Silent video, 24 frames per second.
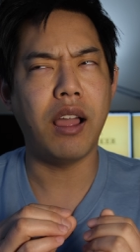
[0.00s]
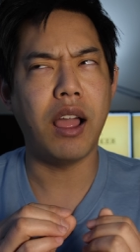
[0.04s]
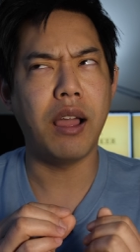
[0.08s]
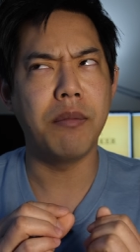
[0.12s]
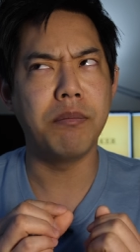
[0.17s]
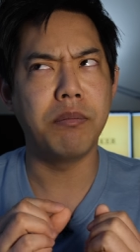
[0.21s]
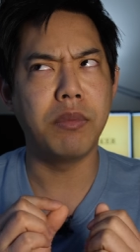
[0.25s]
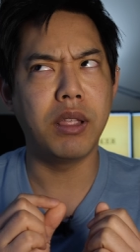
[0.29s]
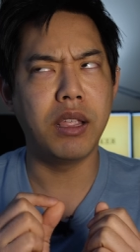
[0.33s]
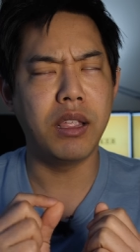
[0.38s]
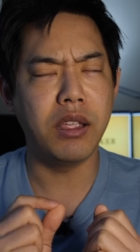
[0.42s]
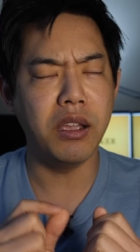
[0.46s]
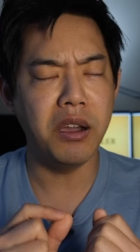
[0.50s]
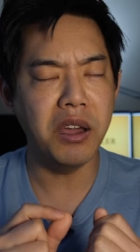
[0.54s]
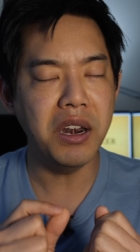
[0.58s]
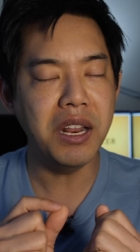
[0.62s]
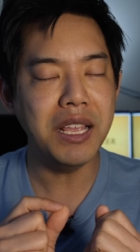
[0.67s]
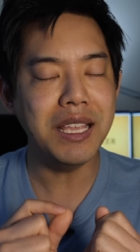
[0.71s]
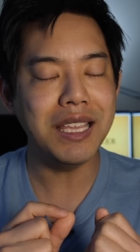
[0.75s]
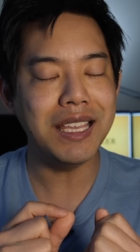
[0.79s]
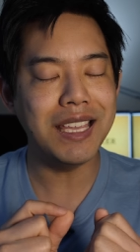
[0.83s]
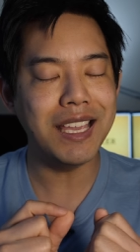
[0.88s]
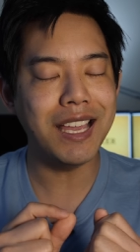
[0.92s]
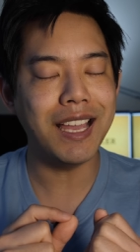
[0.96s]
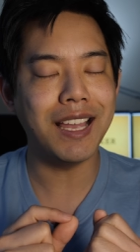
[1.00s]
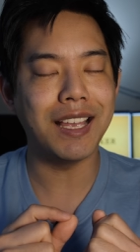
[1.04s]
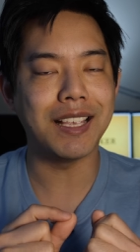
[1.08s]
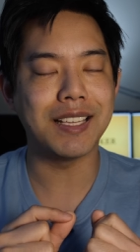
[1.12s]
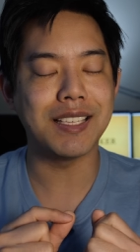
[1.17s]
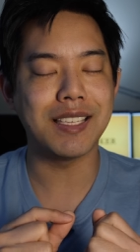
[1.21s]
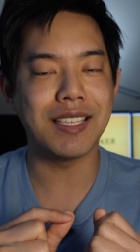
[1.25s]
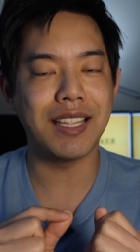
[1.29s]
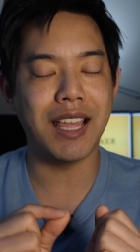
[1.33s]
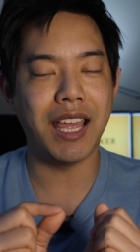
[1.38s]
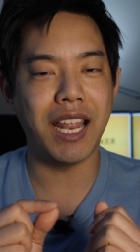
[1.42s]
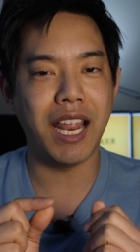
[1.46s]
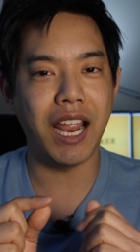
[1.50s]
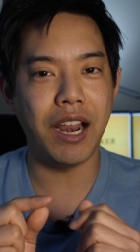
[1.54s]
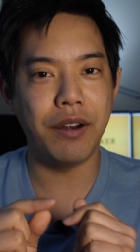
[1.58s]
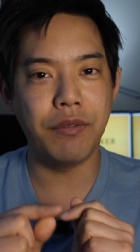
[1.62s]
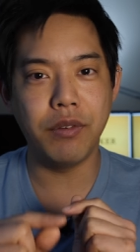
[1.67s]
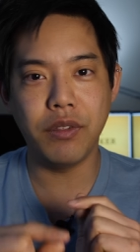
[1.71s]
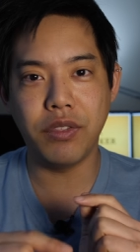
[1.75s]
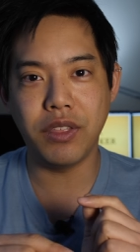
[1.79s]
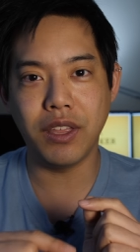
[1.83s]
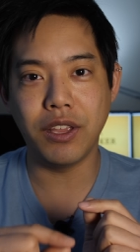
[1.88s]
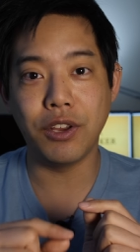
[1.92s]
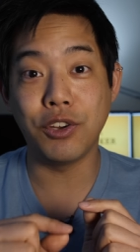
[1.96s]
I'm gonna guess that
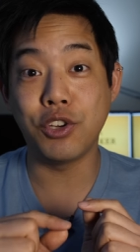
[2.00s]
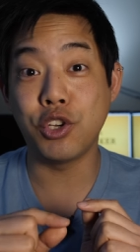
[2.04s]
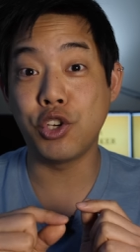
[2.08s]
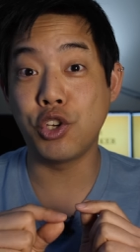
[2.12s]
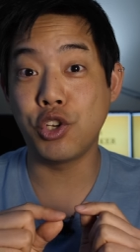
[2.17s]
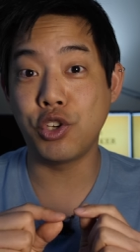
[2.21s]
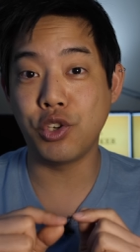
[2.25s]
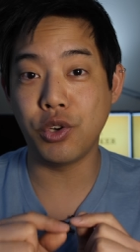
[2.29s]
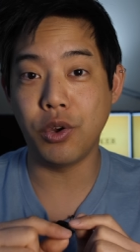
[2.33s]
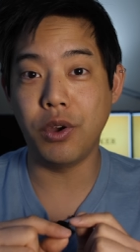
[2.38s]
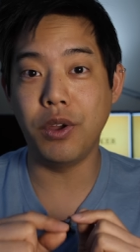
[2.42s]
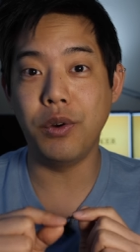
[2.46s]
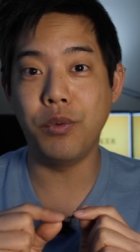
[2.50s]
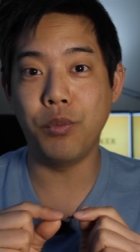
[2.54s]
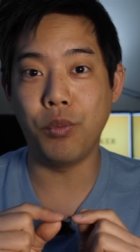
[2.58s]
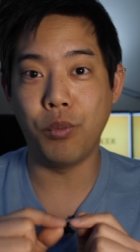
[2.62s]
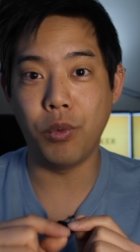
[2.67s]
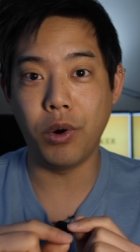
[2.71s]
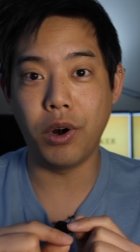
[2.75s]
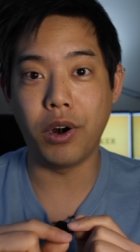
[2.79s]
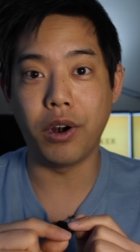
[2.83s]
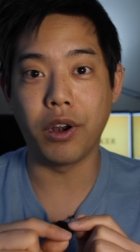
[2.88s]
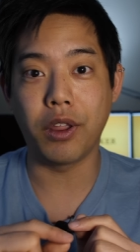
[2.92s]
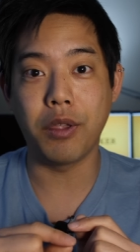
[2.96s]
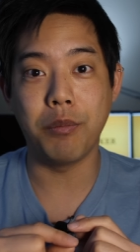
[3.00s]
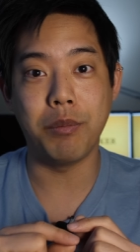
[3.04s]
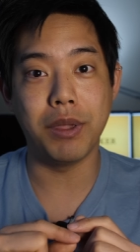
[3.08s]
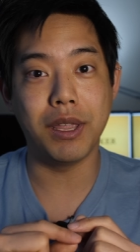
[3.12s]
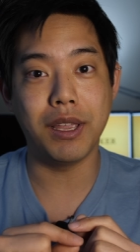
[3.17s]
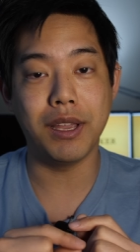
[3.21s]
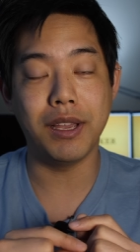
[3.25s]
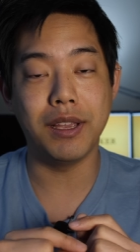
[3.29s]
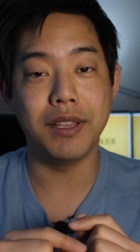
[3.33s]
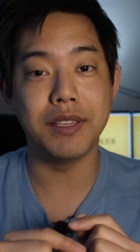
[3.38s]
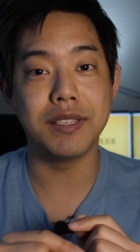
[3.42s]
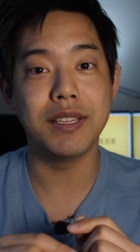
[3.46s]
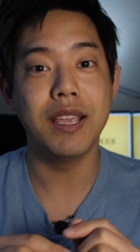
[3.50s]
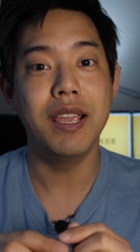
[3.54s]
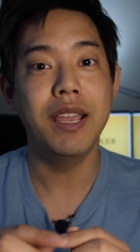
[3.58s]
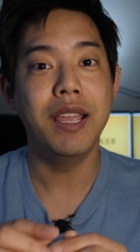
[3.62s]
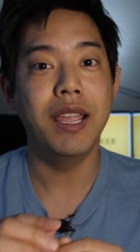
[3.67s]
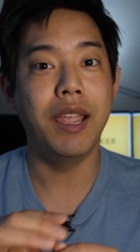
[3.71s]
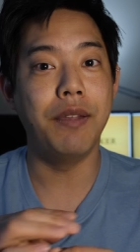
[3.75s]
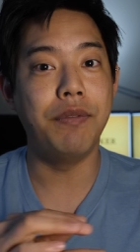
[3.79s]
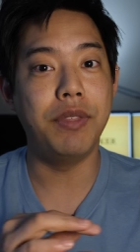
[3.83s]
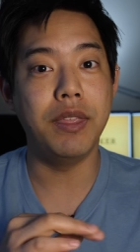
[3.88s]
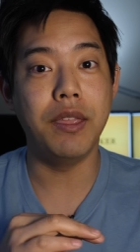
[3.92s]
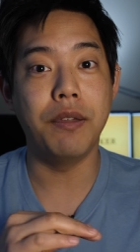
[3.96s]
everything should work because
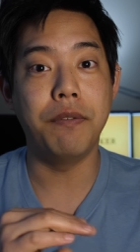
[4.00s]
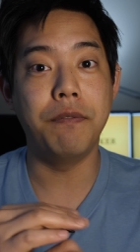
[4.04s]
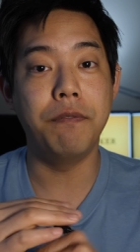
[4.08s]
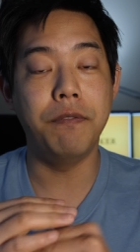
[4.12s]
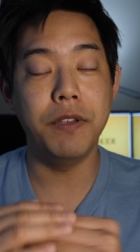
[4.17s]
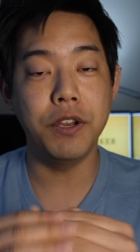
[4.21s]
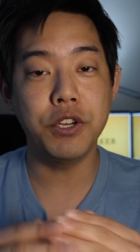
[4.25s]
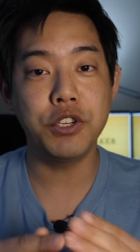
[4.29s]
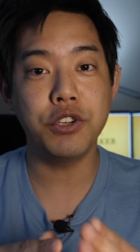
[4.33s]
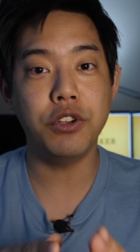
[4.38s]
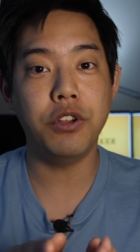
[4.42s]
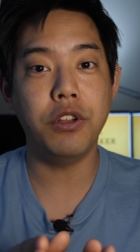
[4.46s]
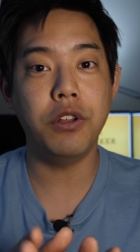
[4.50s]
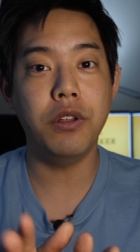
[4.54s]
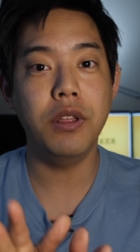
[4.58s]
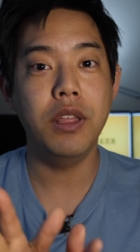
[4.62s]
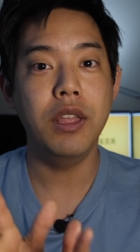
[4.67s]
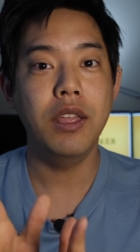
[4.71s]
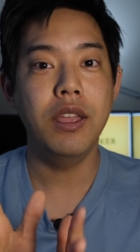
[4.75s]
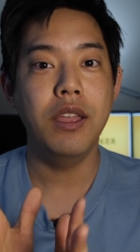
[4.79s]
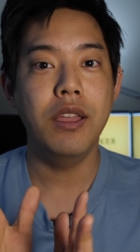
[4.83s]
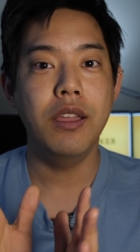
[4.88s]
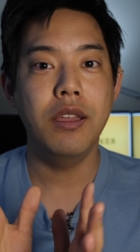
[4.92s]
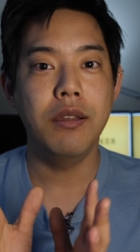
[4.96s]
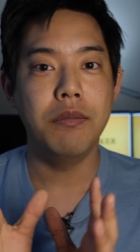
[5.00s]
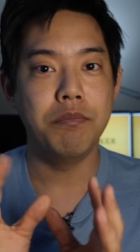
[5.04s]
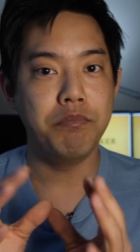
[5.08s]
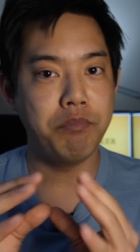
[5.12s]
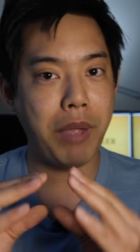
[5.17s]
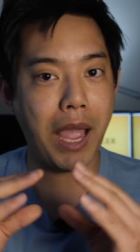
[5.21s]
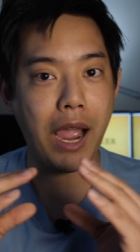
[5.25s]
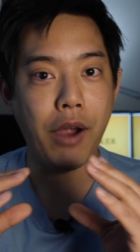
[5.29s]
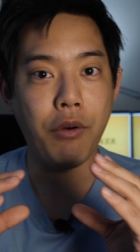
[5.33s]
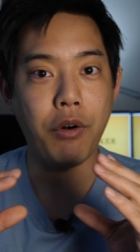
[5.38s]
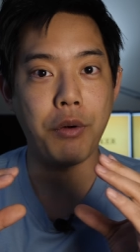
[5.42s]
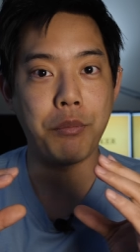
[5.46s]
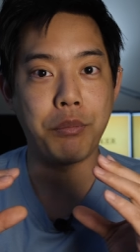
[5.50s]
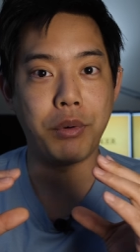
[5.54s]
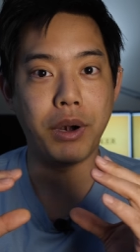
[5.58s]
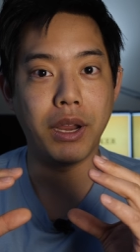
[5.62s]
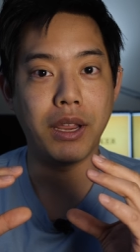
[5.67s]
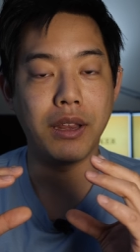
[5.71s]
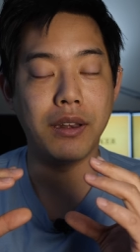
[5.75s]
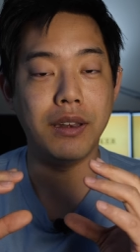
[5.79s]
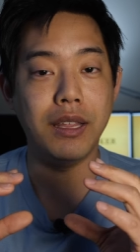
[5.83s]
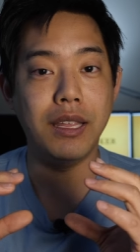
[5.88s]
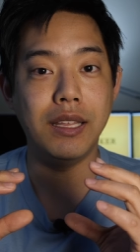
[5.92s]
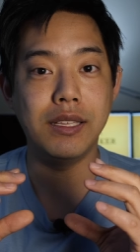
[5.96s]
if the official power
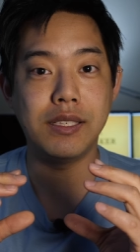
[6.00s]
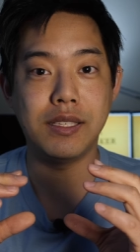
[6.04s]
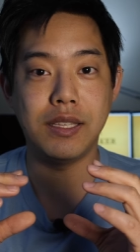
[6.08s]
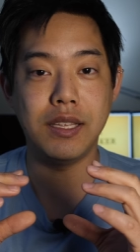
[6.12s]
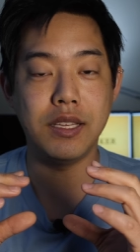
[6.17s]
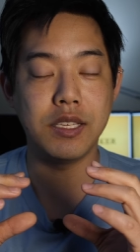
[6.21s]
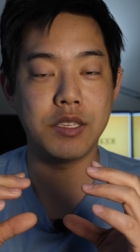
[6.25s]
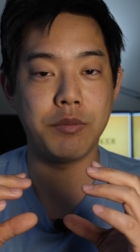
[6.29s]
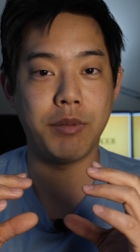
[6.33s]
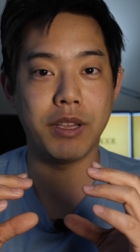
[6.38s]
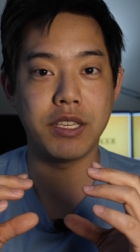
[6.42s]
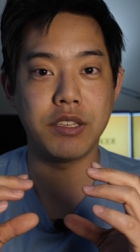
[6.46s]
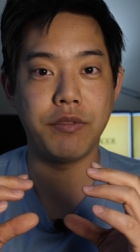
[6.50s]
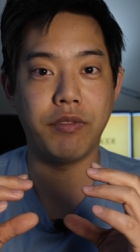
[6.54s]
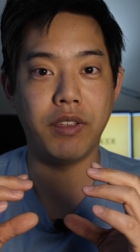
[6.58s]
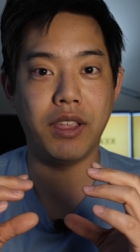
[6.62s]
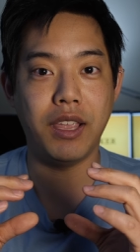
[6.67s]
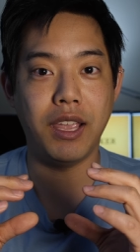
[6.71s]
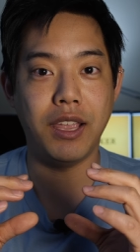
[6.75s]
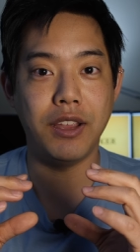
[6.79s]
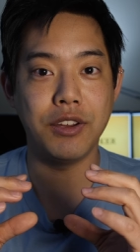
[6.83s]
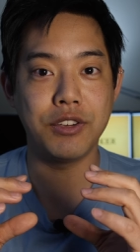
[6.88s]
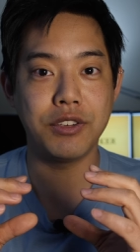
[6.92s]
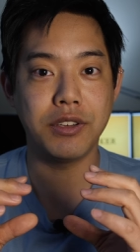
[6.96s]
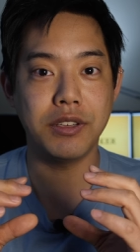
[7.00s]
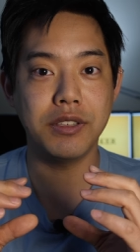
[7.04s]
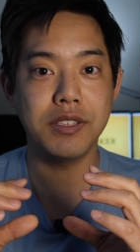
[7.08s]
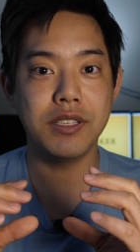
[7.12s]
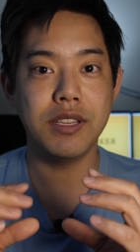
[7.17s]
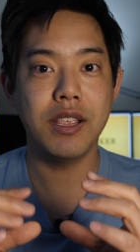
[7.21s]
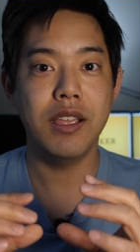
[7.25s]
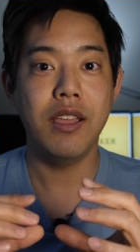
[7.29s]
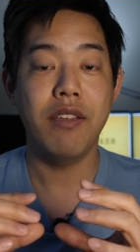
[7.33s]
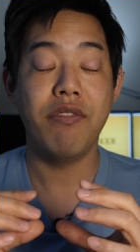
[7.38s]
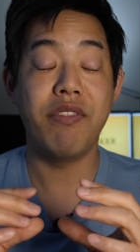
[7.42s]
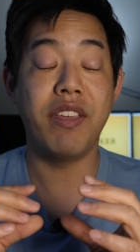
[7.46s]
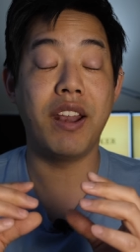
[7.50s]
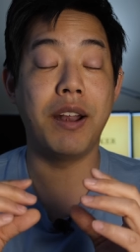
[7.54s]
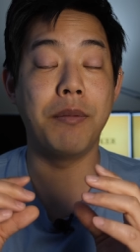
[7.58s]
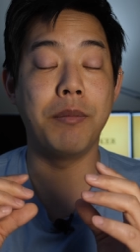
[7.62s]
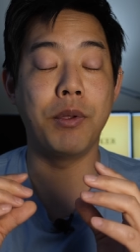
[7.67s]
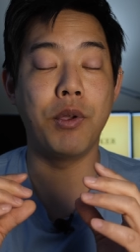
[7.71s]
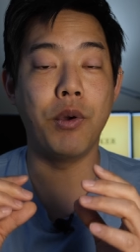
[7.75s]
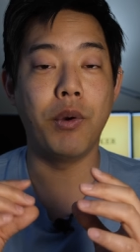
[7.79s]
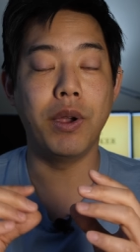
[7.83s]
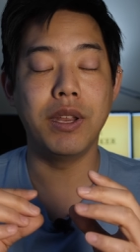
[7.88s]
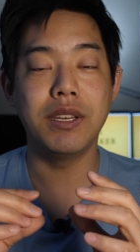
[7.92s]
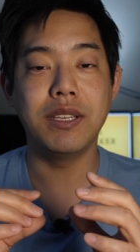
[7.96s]
brick needs these specifications, then
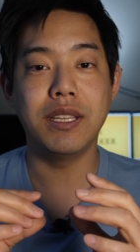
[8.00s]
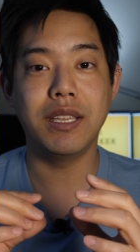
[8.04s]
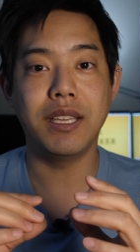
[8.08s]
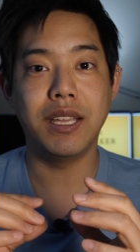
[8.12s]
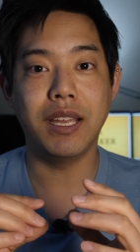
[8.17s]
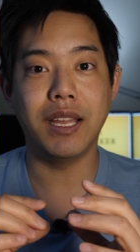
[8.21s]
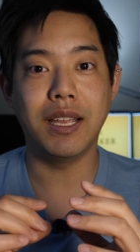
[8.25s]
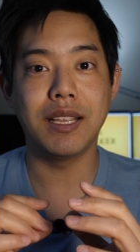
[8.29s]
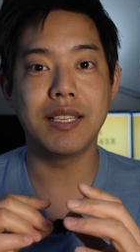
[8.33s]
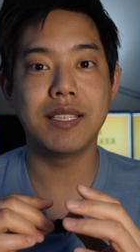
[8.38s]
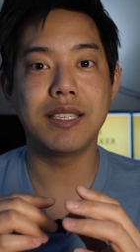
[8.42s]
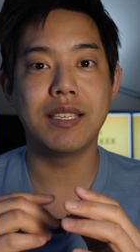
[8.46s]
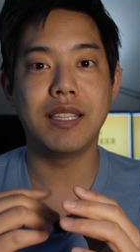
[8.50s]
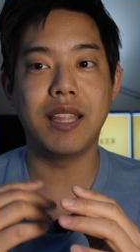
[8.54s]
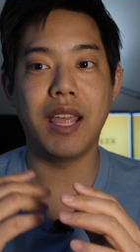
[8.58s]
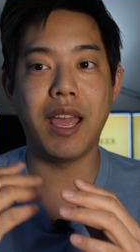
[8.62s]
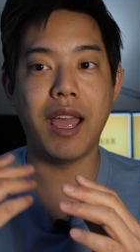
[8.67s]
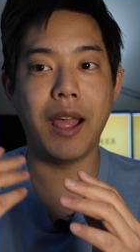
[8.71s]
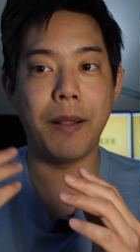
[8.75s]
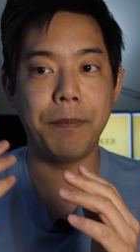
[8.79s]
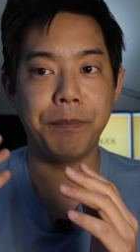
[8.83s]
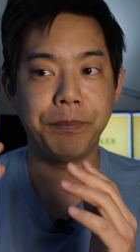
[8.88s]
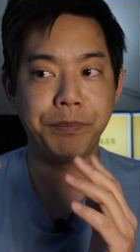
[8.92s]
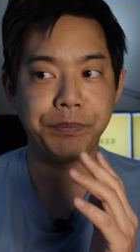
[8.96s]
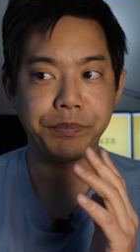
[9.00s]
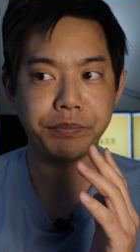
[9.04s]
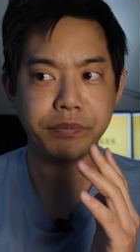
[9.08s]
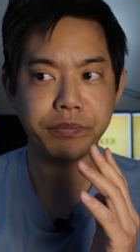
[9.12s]
I'm going to guess that